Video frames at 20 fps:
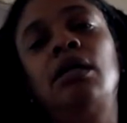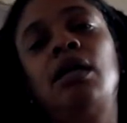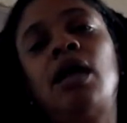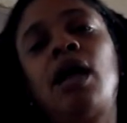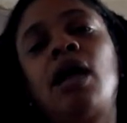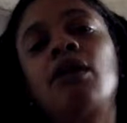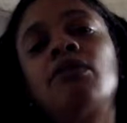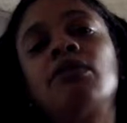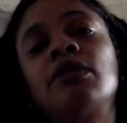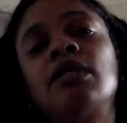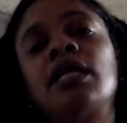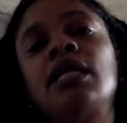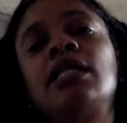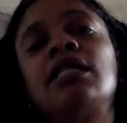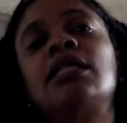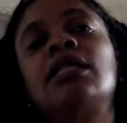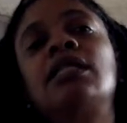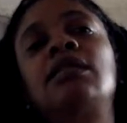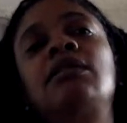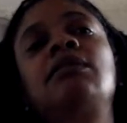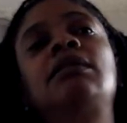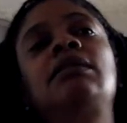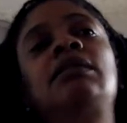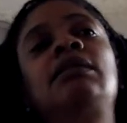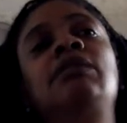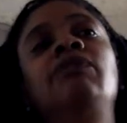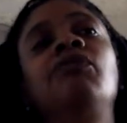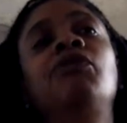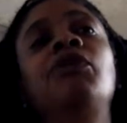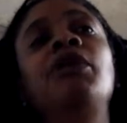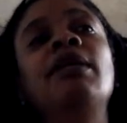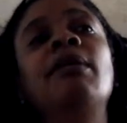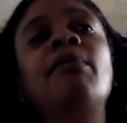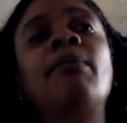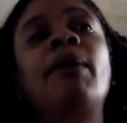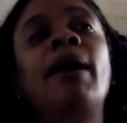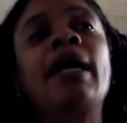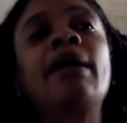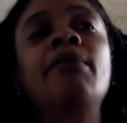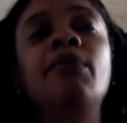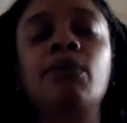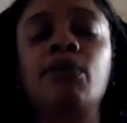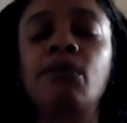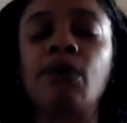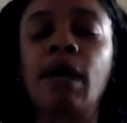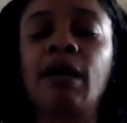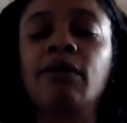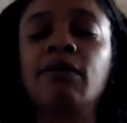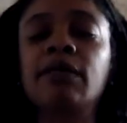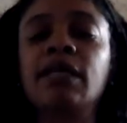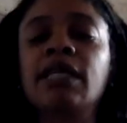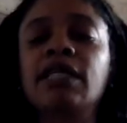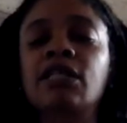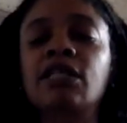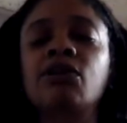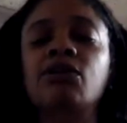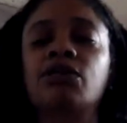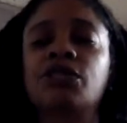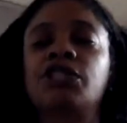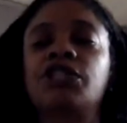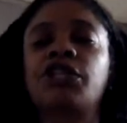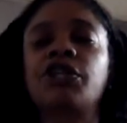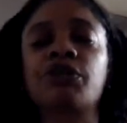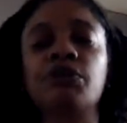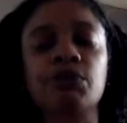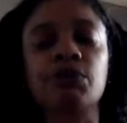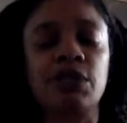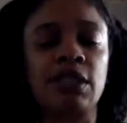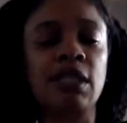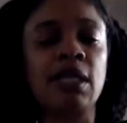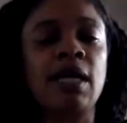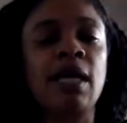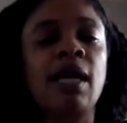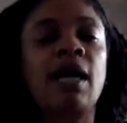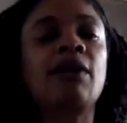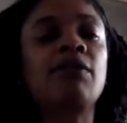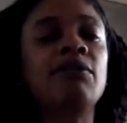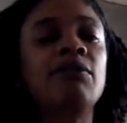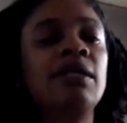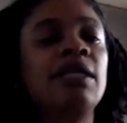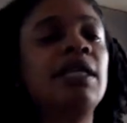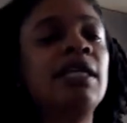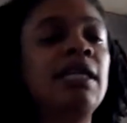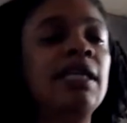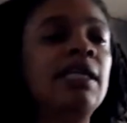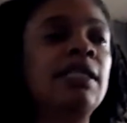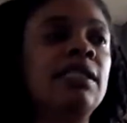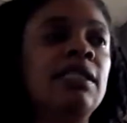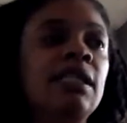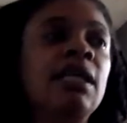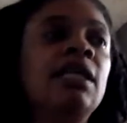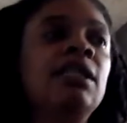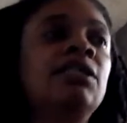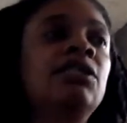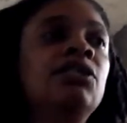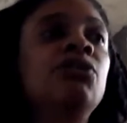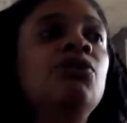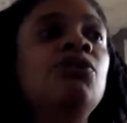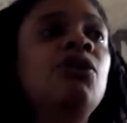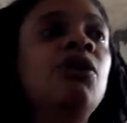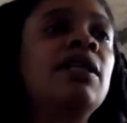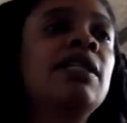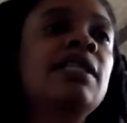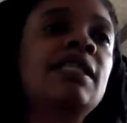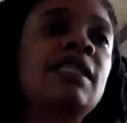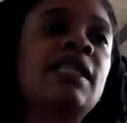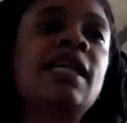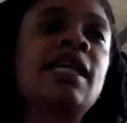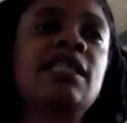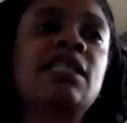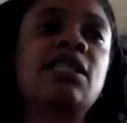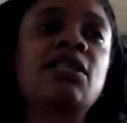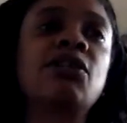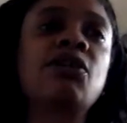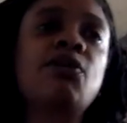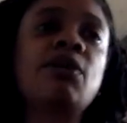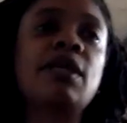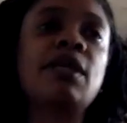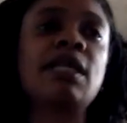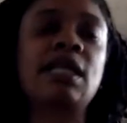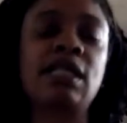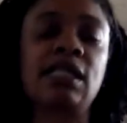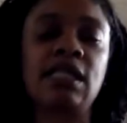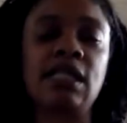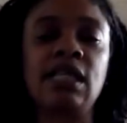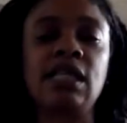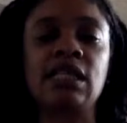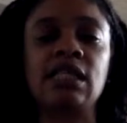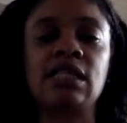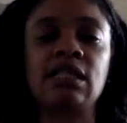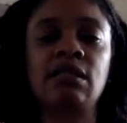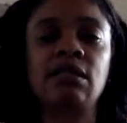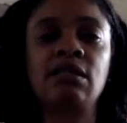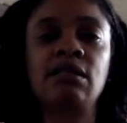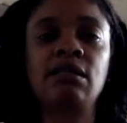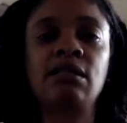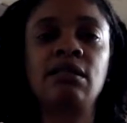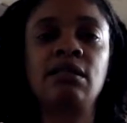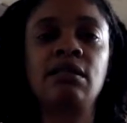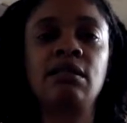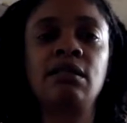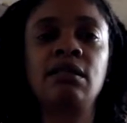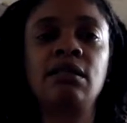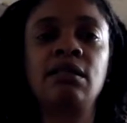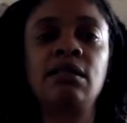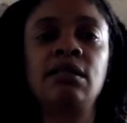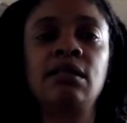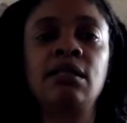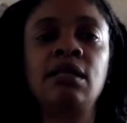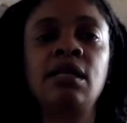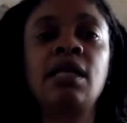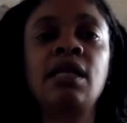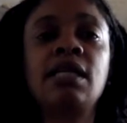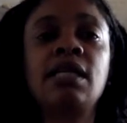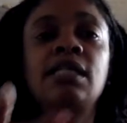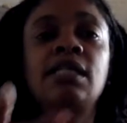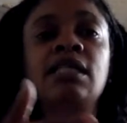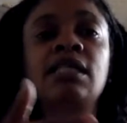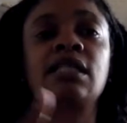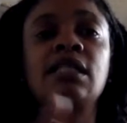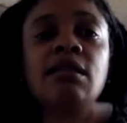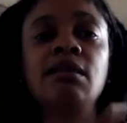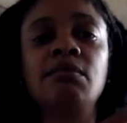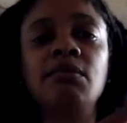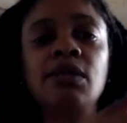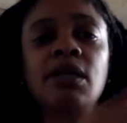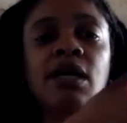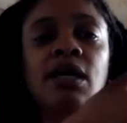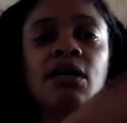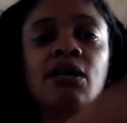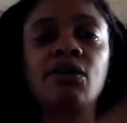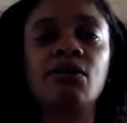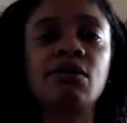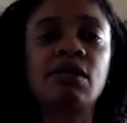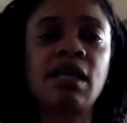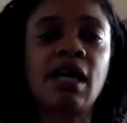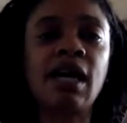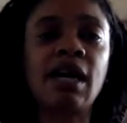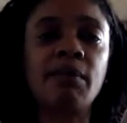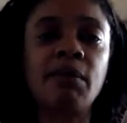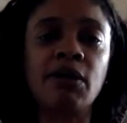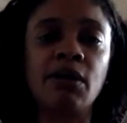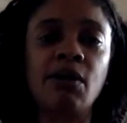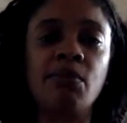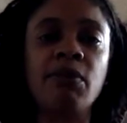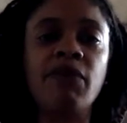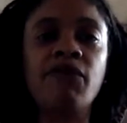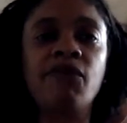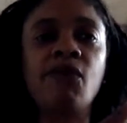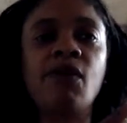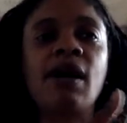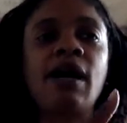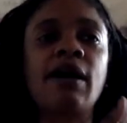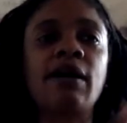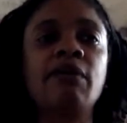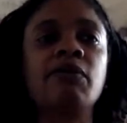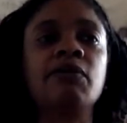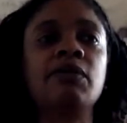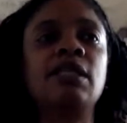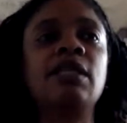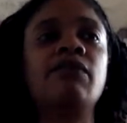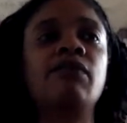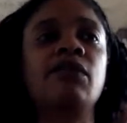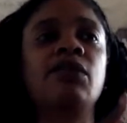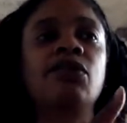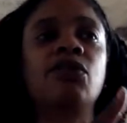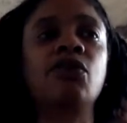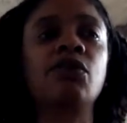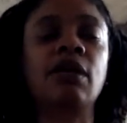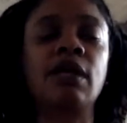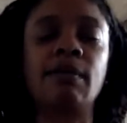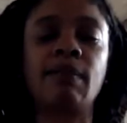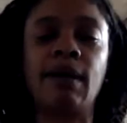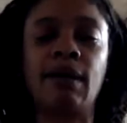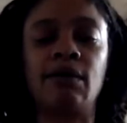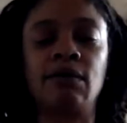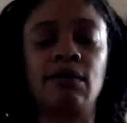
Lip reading: I don't need to read a Bible. I don't need to go to church. I don't need to do all these things to know He exists. He existed in me a long time ago before I was even thought about.